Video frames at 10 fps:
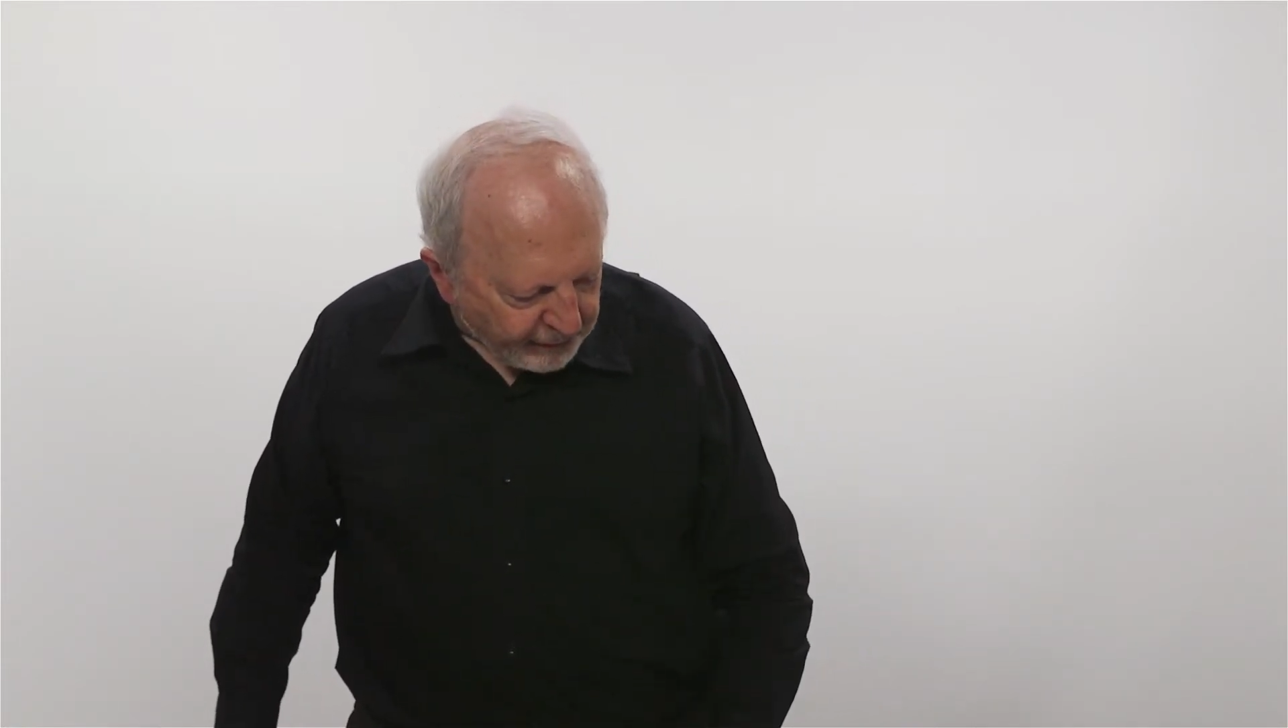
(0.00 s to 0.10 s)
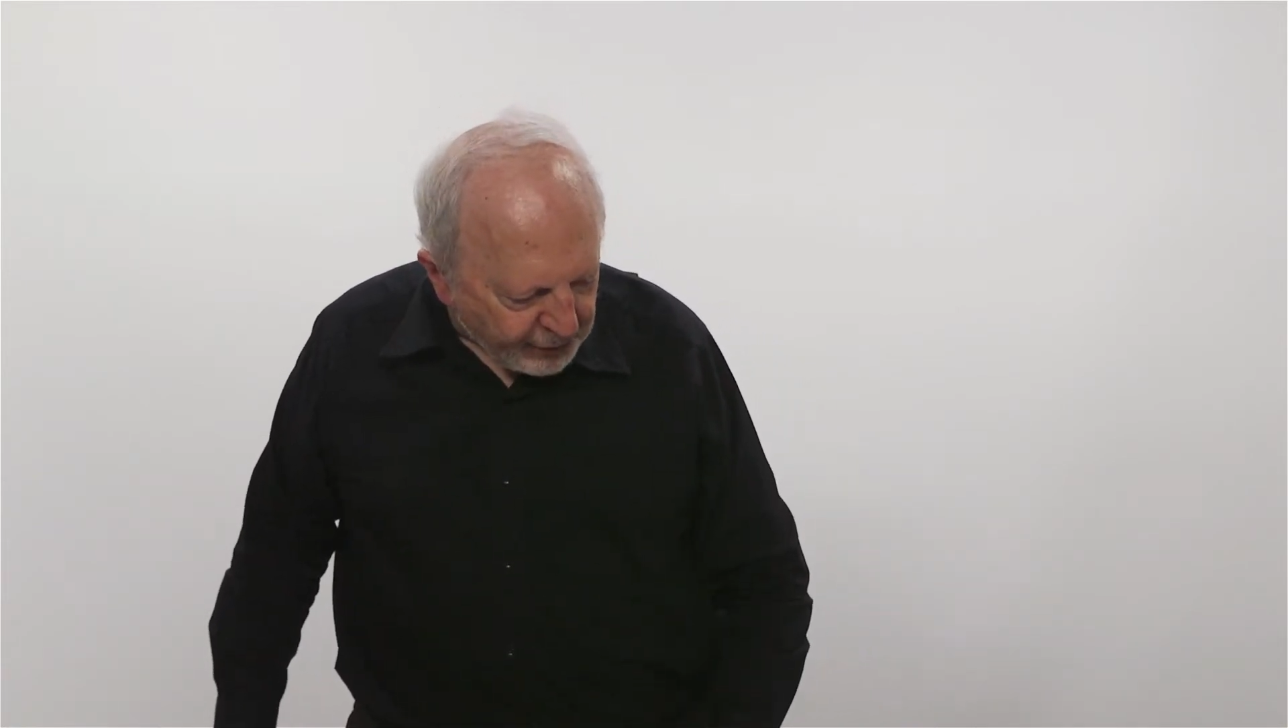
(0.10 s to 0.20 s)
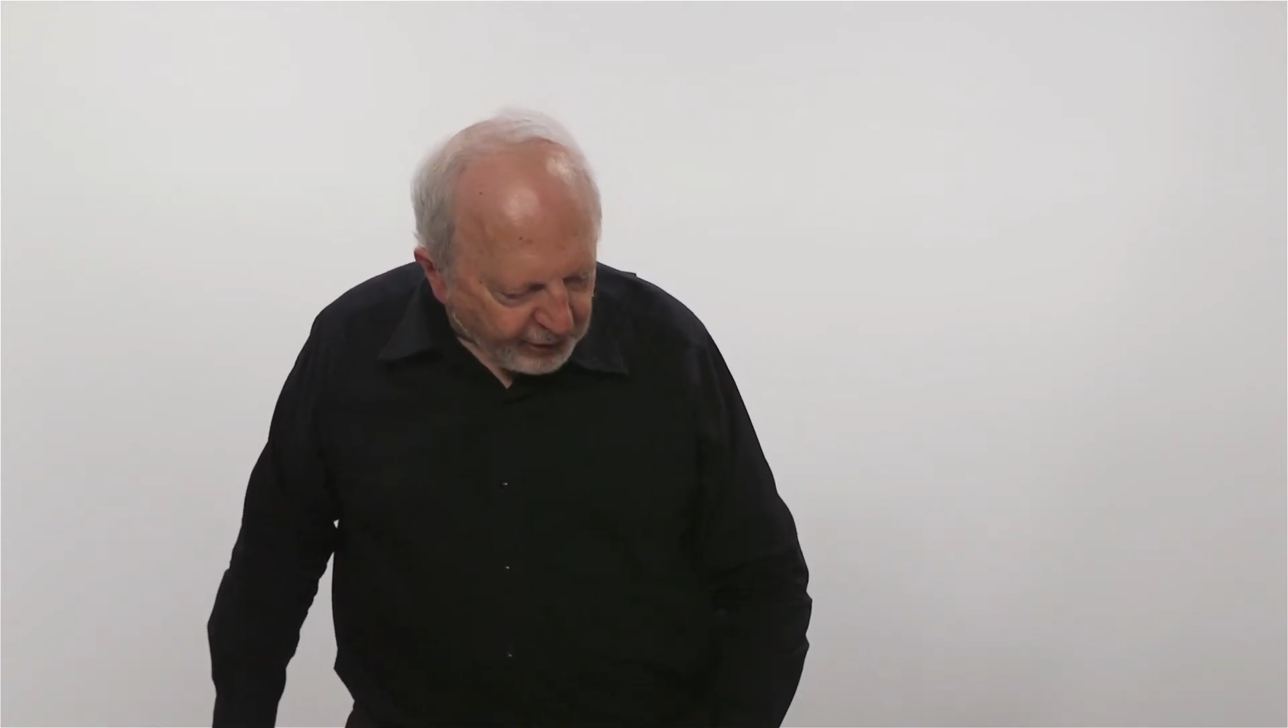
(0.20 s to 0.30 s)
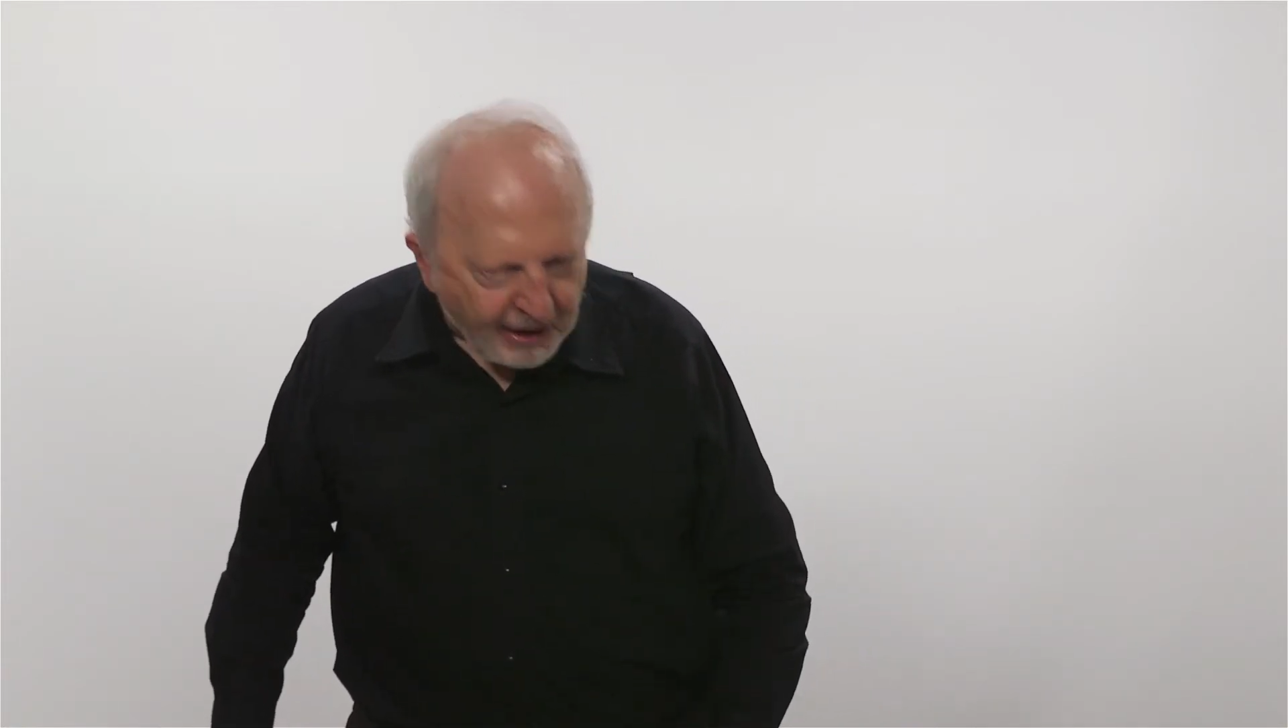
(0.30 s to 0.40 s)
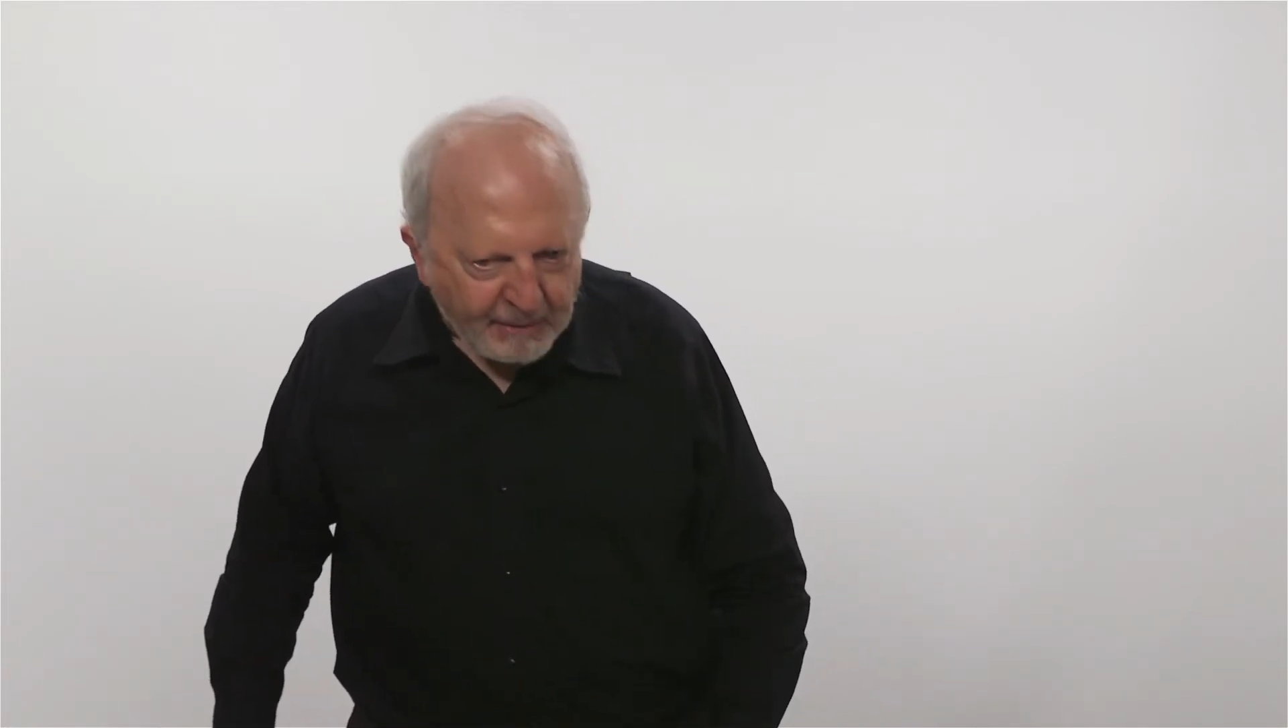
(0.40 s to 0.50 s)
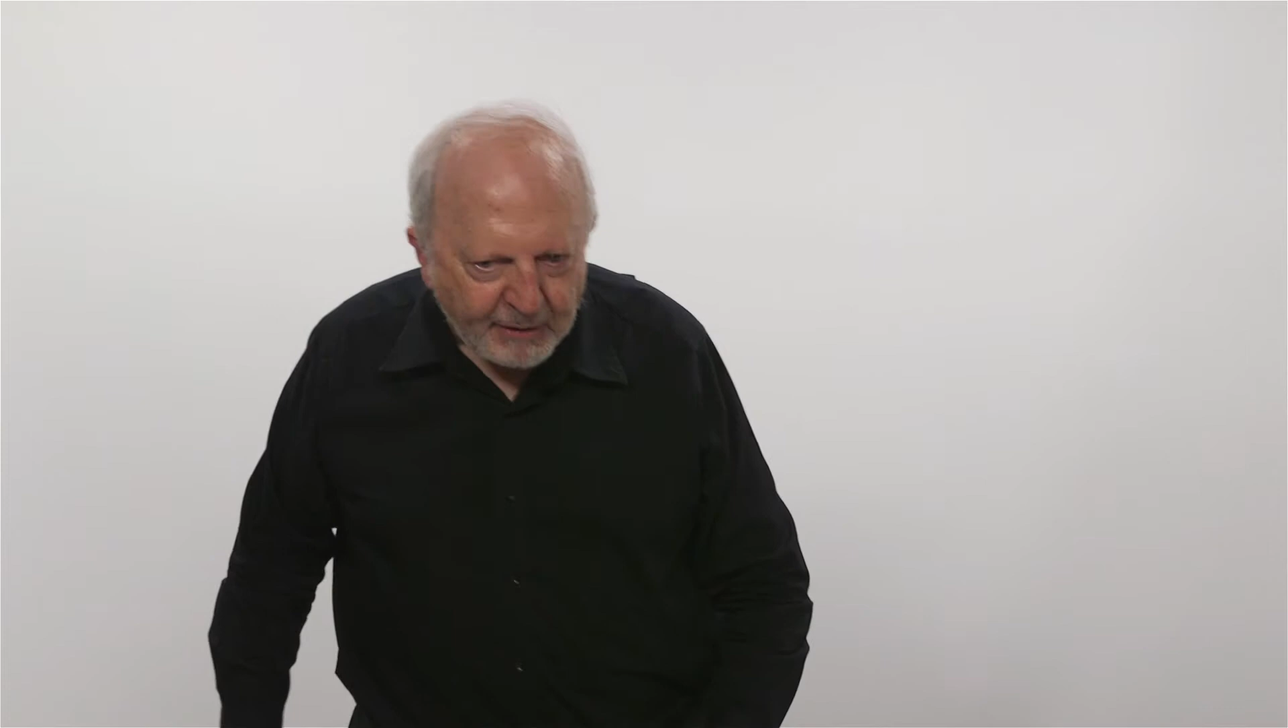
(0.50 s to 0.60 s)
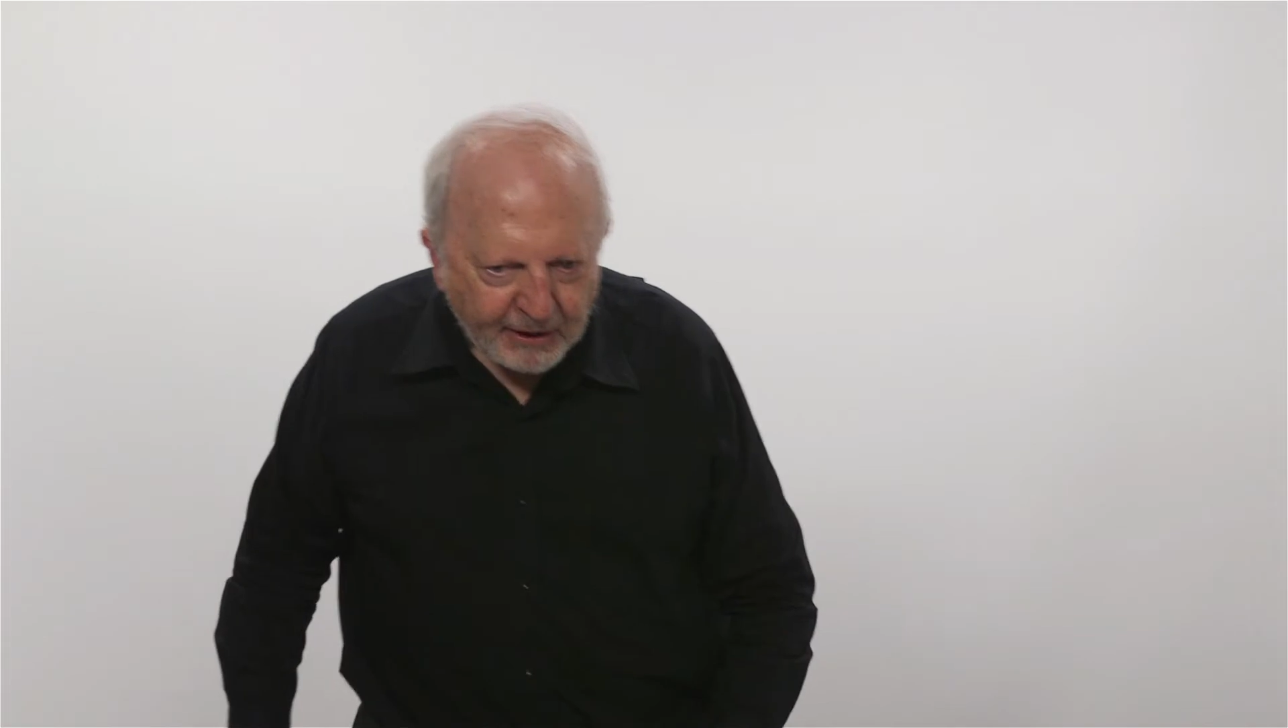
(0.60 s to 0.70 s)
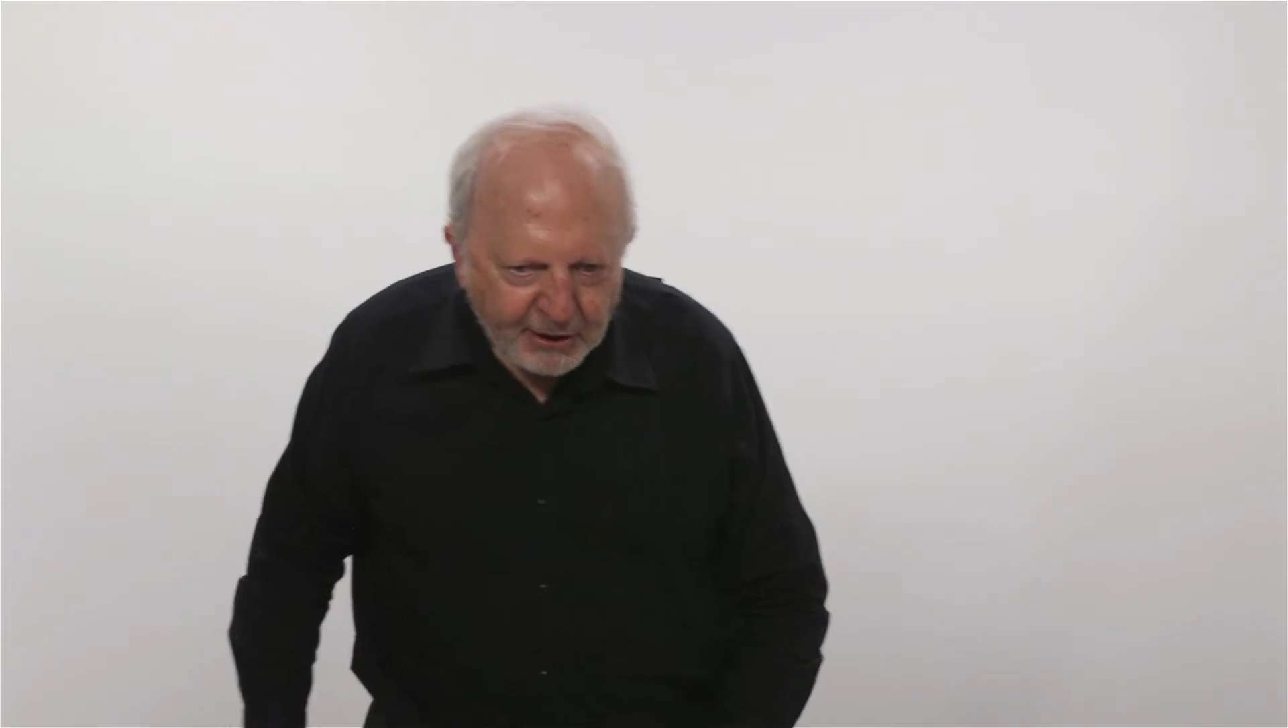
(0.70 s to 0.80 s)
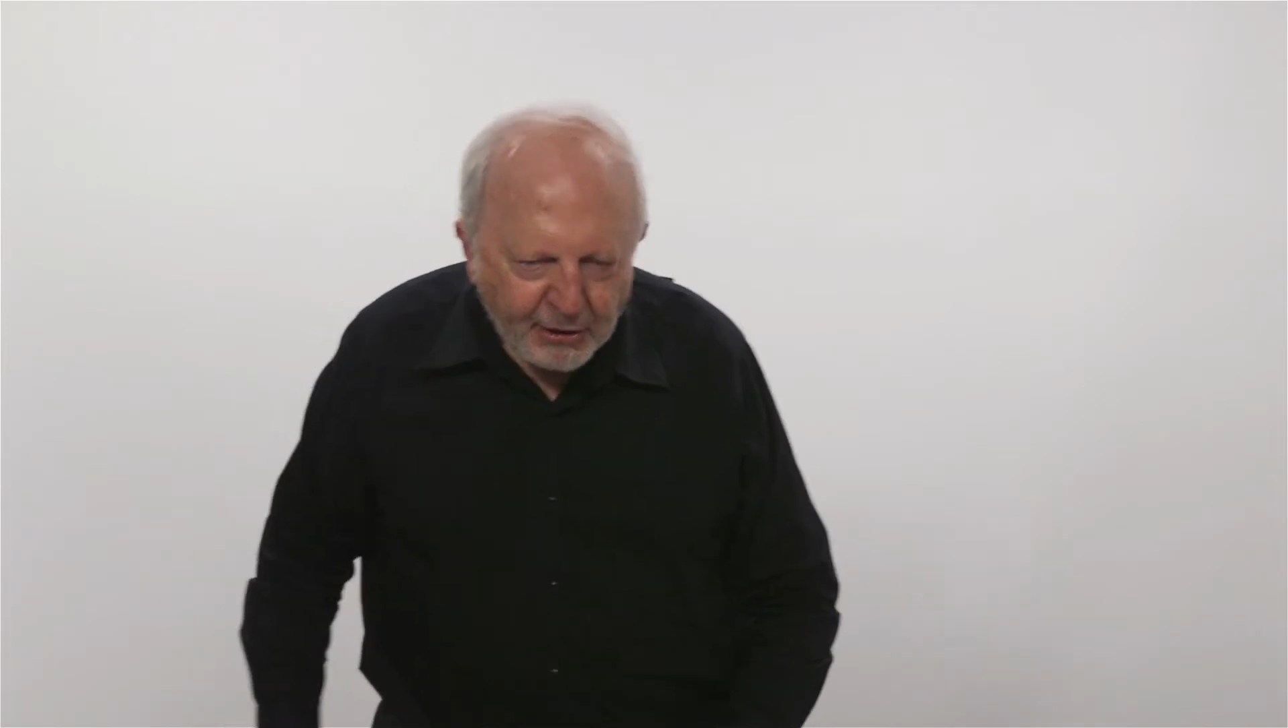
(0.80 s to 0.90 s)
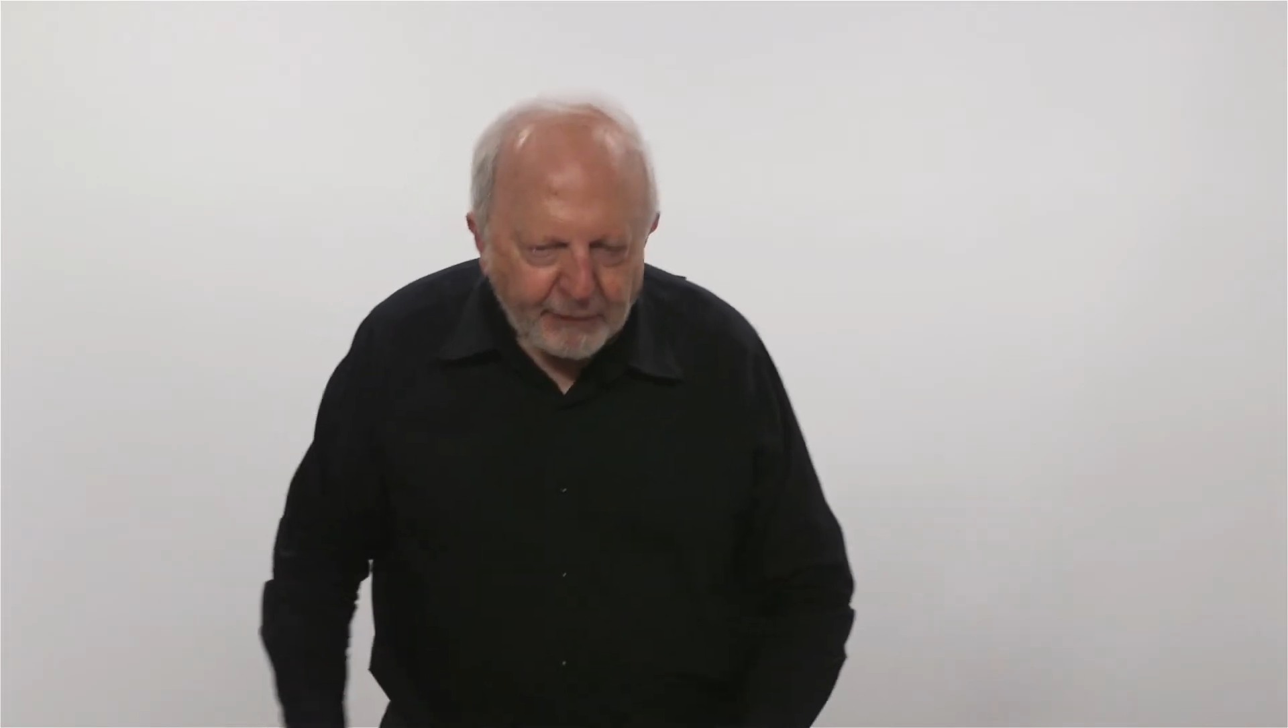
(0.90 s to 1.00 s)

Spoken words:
Australian buildings,